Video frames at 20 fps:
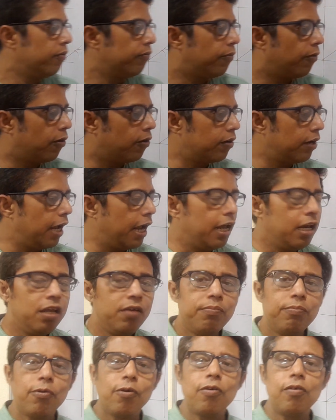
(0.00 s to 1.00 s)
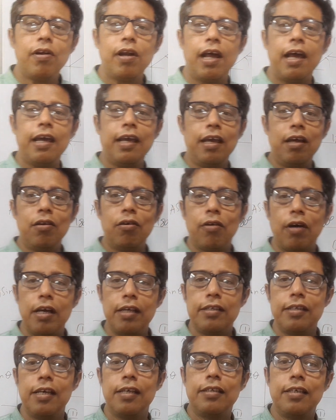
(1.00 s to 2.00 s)
for any board, like,
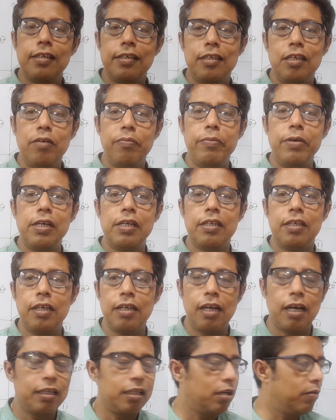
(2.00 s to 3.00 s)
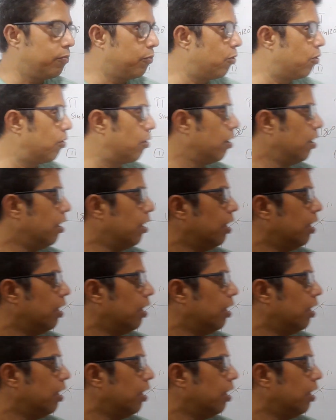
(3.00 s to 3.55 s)
ICSE, CBSE, and other board.